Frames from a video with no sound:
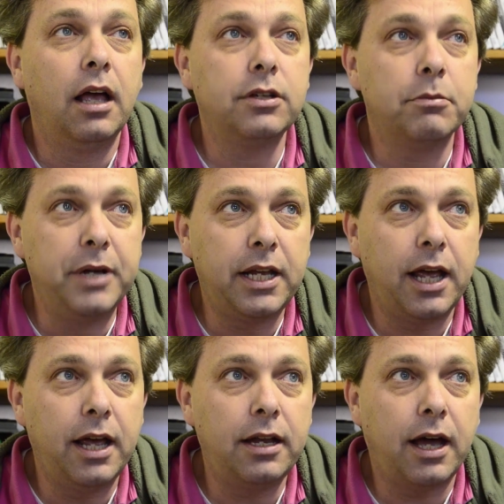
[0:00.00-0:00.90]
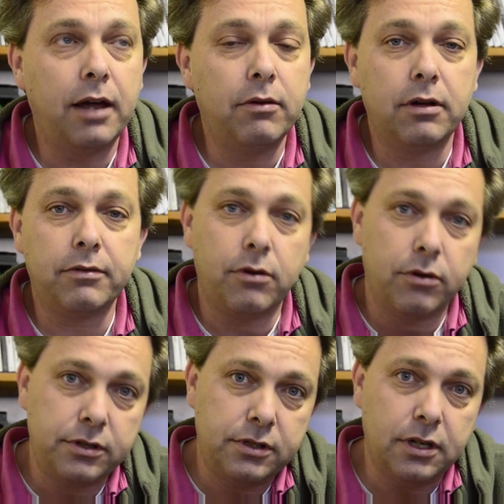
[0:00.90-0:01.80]
So Bithead, of
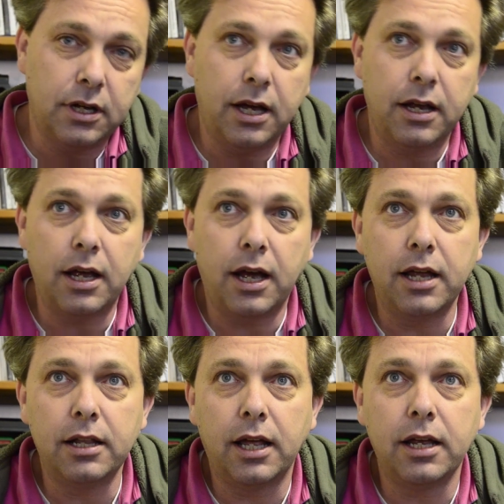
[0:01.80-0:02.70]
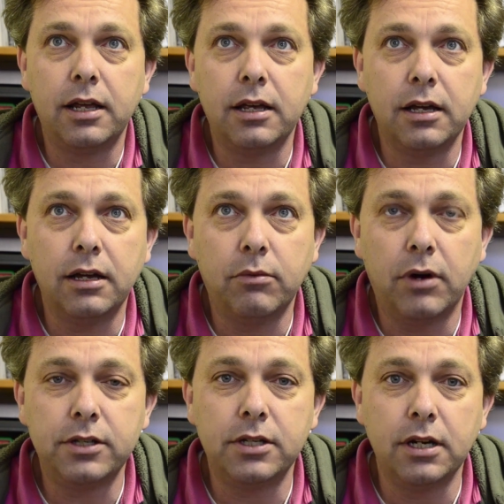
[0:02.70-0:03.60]
course, I like
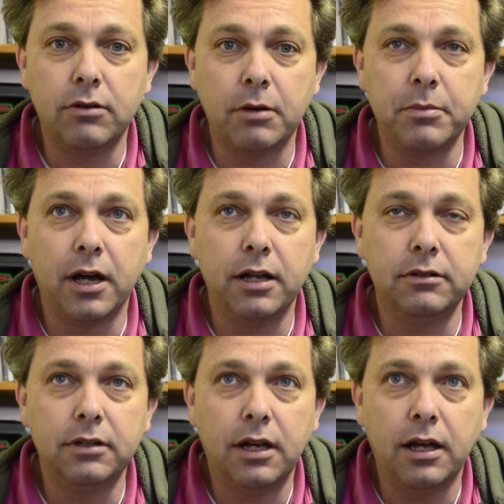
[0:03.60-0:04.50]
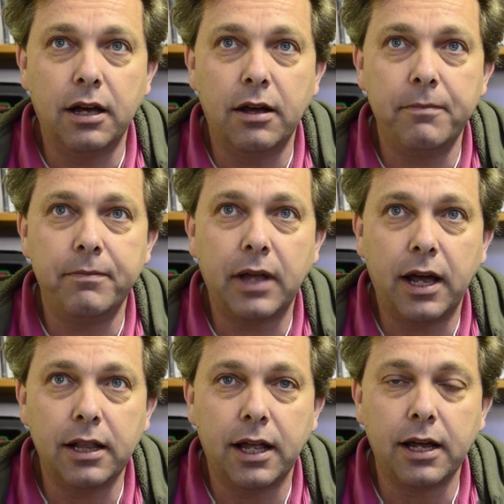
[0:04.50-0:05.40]
watching Grubgun.
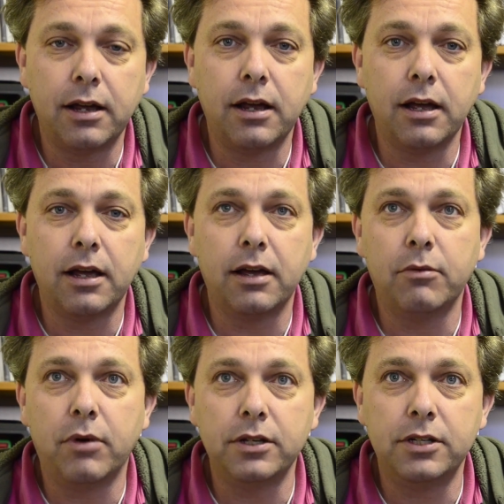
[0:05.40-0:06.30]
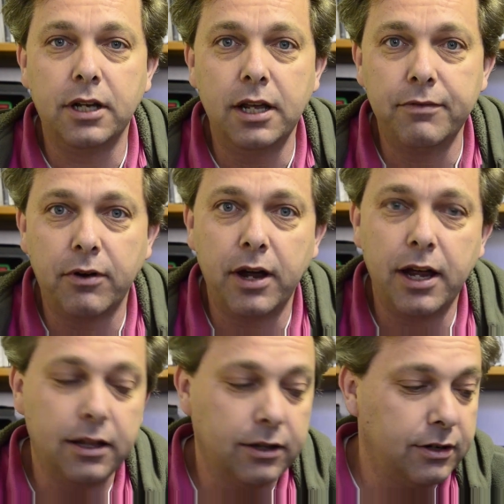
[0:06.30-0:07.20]
I like watching Evo
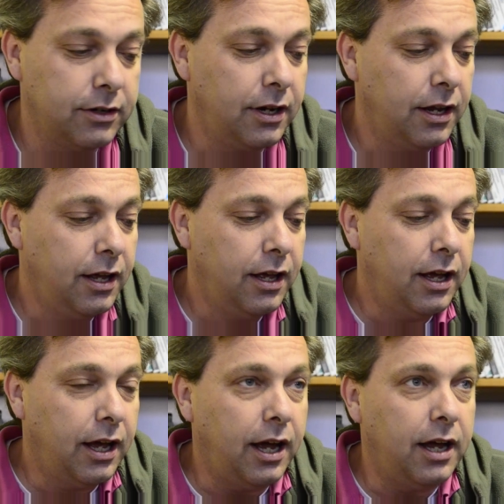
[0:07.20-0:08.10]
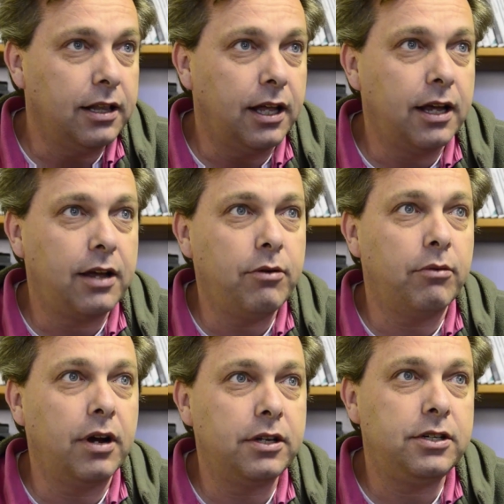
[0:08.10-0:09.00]
Haler. I like
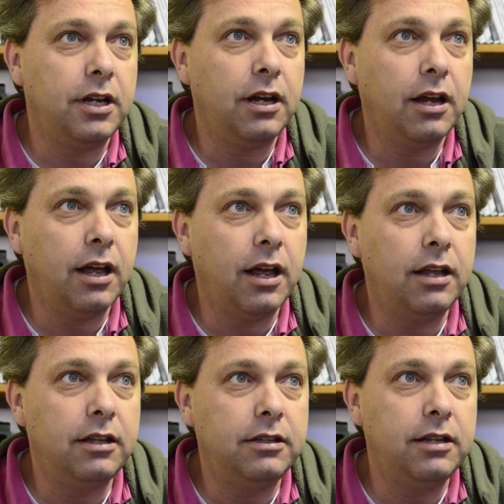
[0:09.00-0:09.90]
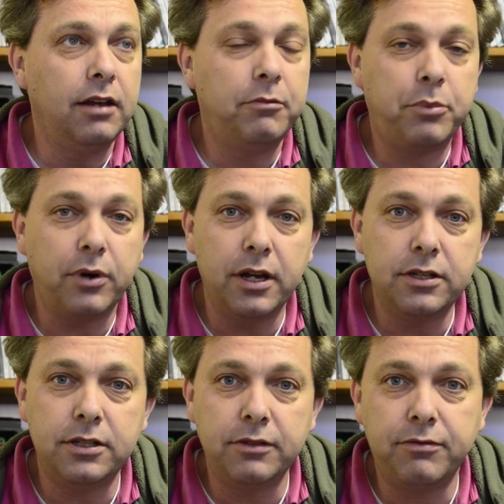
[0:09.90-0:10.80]
watching Dave
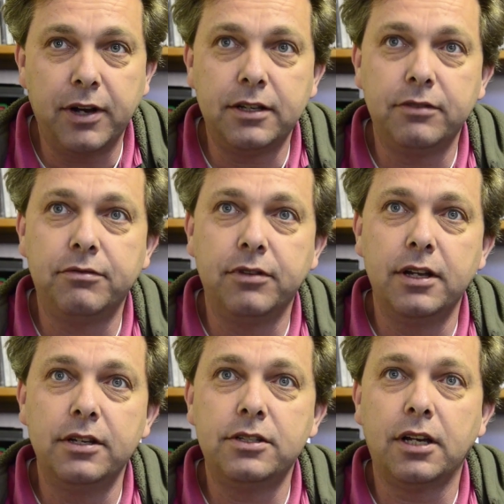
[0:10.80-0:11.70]
Price, Infected Flinch.